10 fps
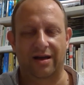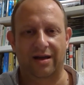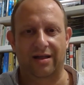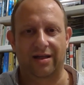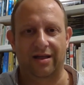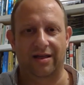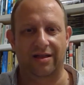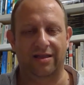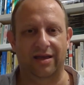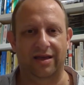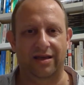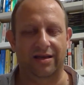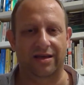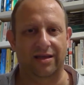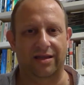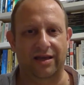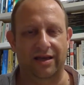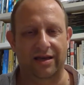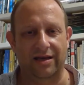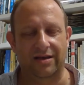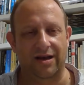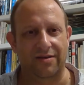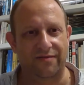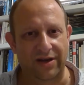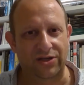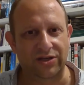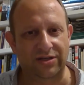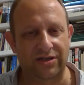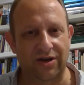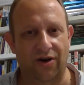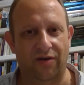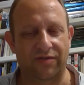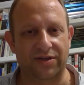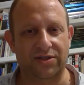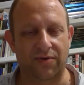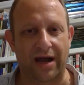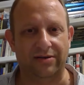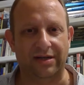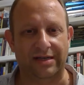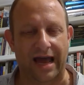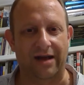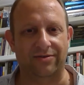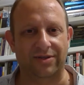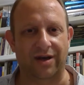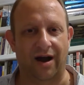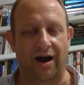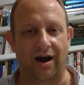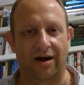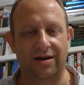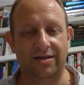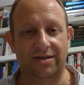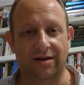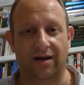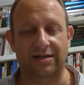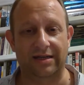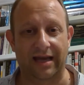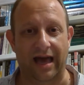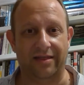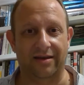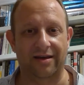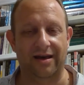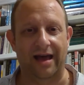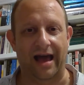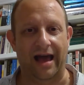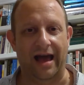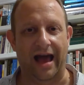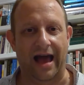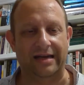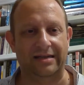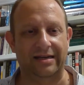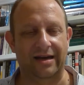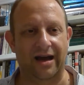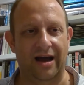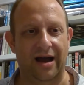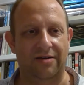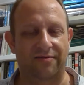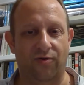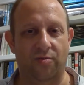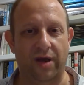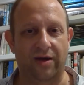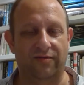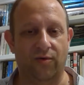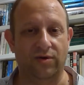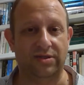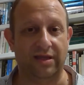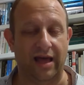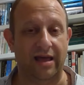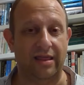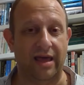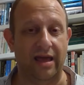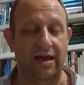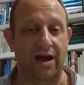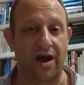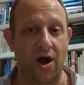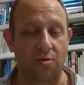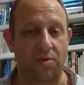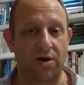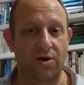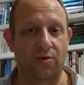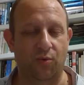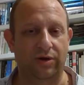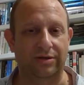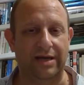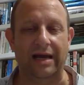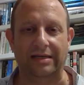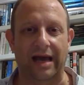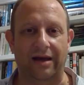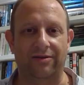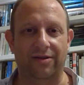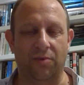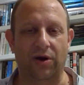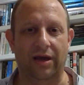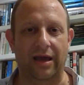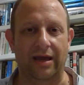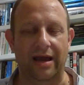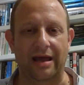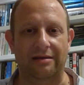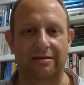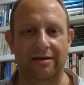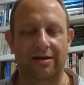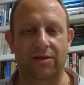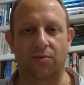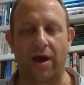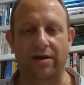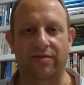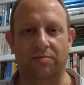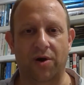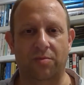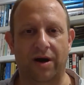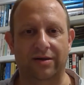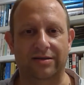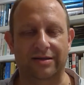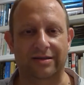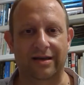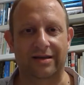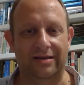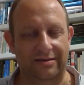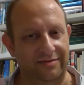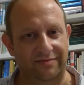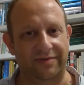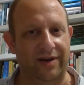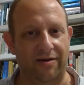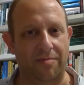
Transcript: the villages of the surrounding towns are starting to gather and are forming a force that they hope will take down the monarchy and end the reign of the Bonapartes and vive la Republique.